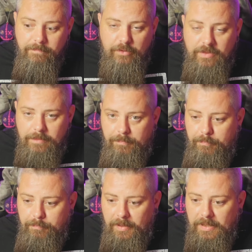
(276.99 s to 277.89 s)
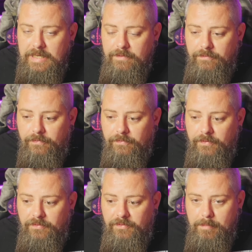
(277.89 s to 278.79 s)
because they've believe
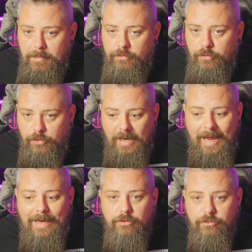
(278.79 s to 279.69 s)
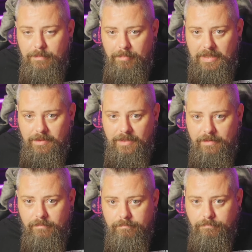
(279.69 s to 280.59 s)
that demons could actually be there.